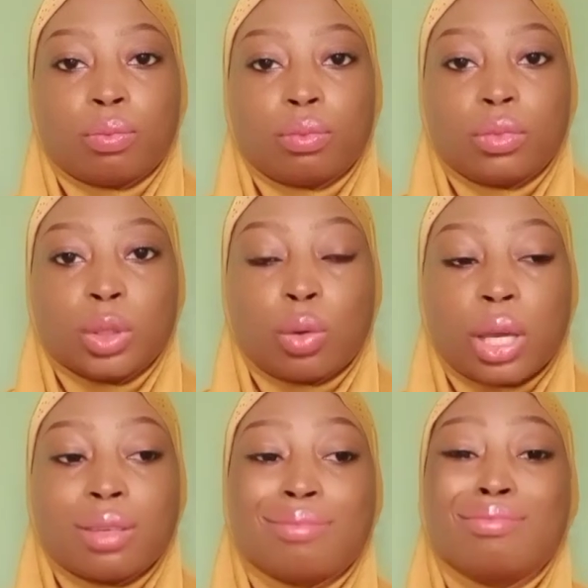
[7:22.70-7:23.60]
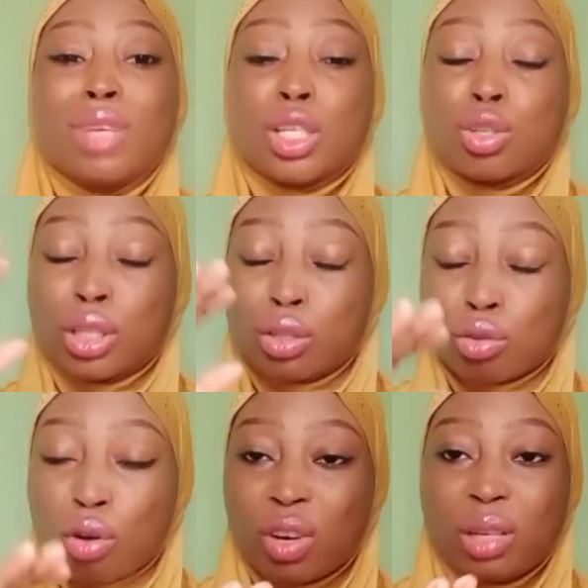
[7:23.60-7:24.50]
Okay, make sure it is
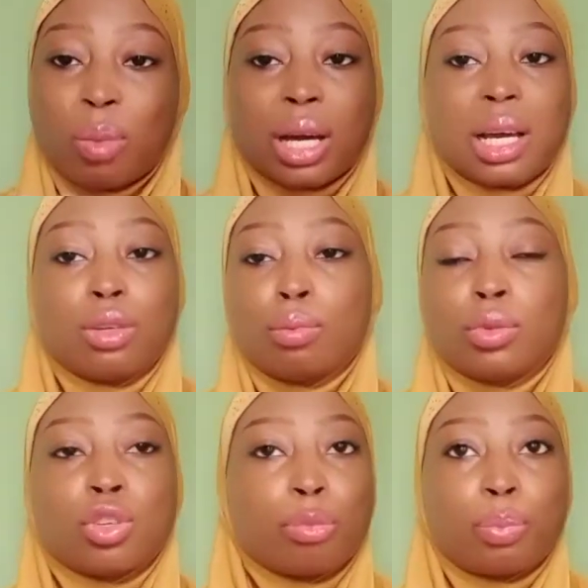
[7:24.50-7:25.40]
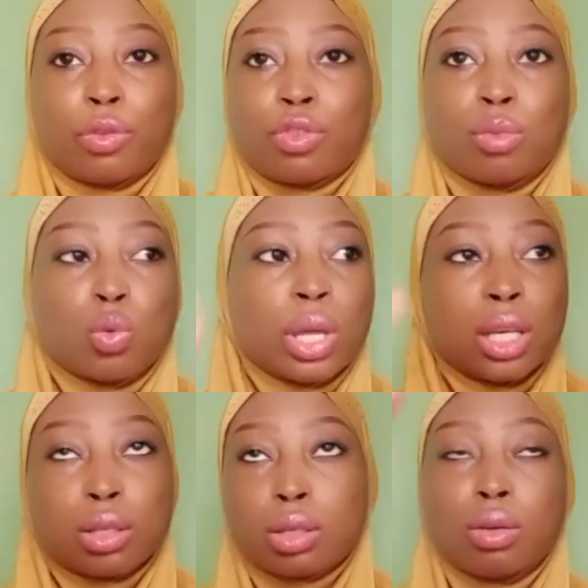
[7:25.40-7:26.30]
covered back and don't put your perfumes where
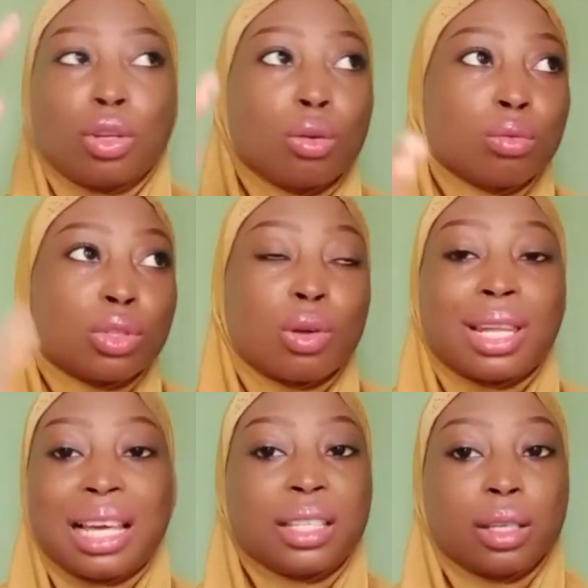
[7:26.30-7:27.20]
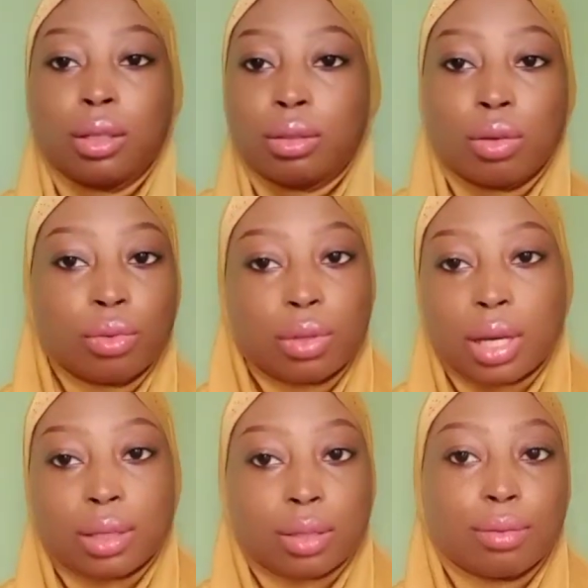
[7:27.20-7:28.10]
there's sun, you know, sunlight. Don't do
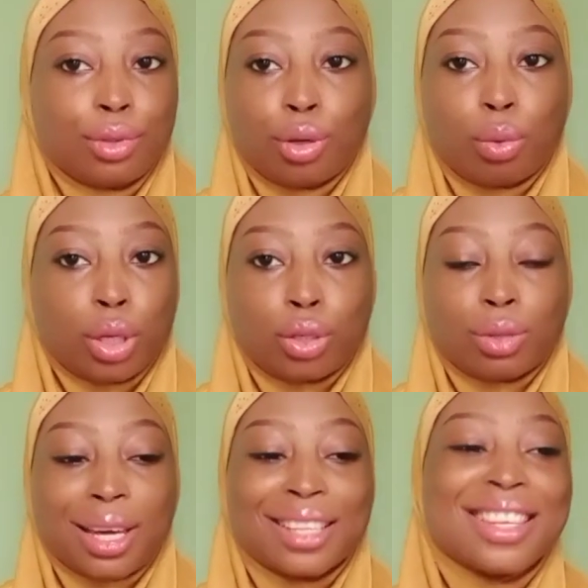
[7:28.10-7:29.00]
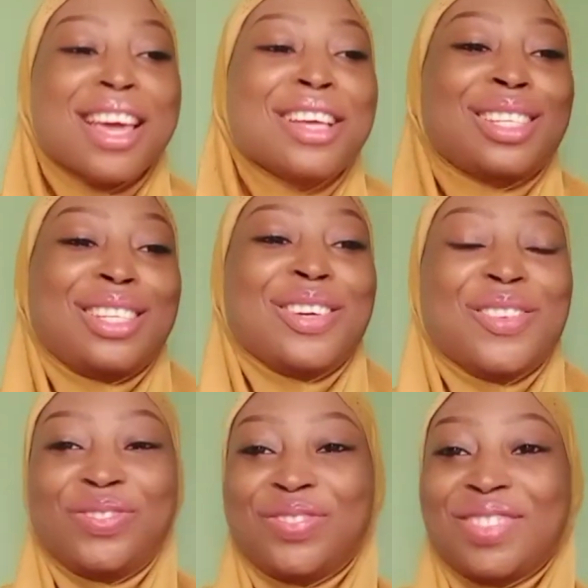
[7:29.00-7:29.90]
that. You don't want to do that. So
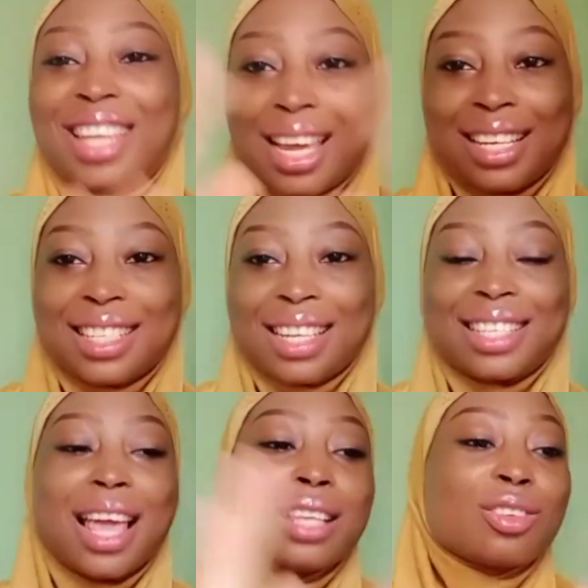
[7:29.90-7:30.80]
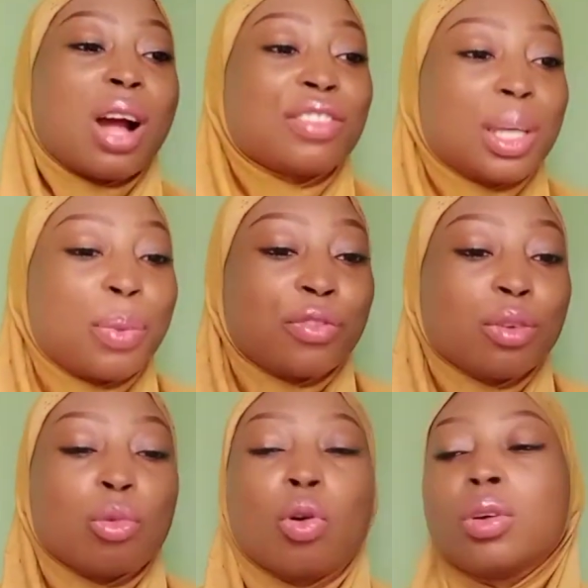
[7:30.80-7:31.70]
that is it. So after perfume
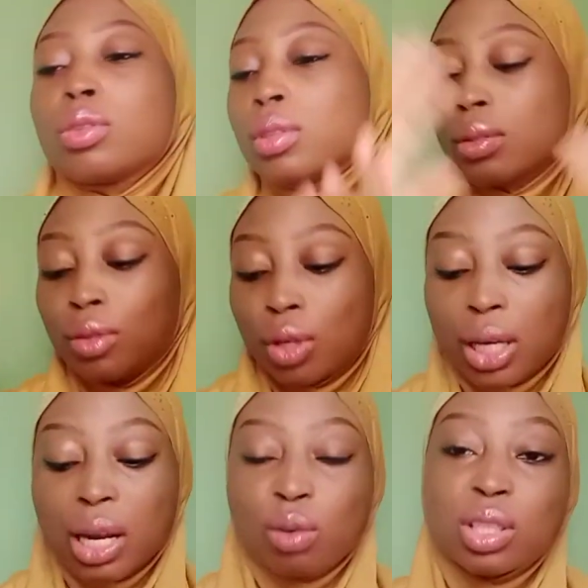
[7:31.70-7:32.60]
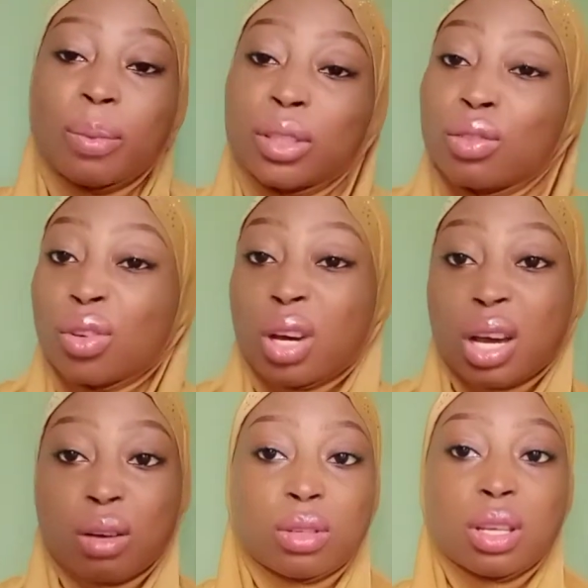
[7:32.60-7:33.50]
oils, you can now step out of your
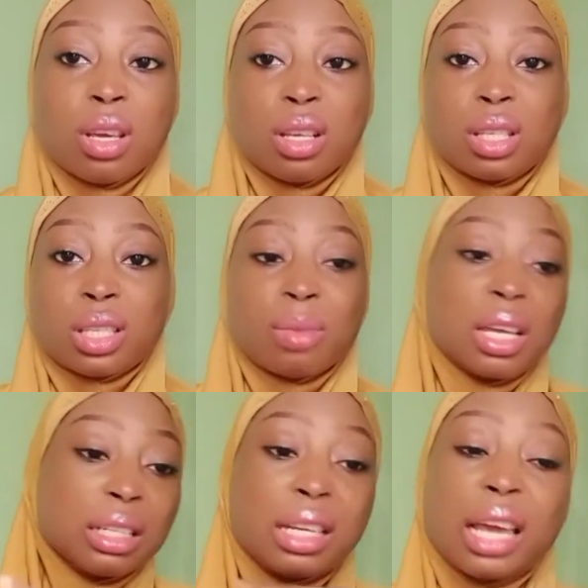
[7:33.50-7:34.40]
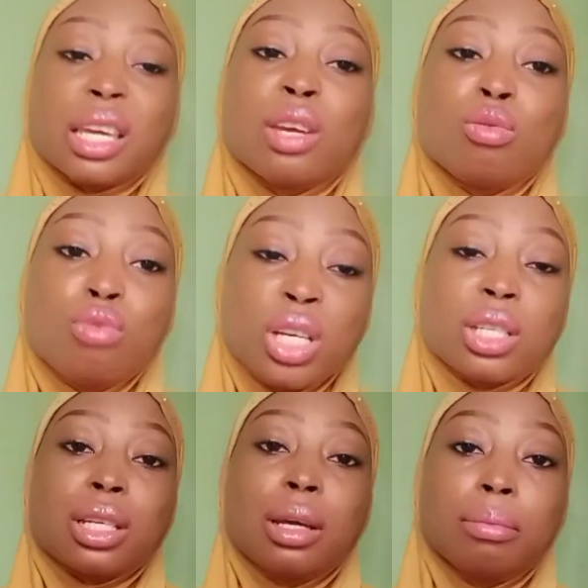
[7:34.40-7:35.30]
house smelling like a
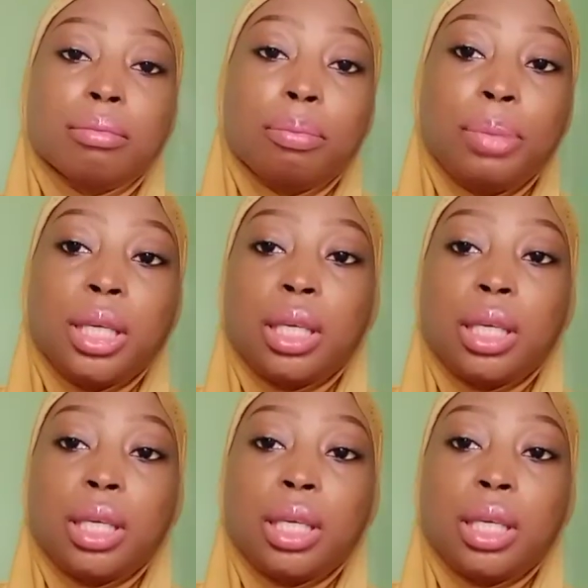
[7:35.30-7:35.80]
rich bee,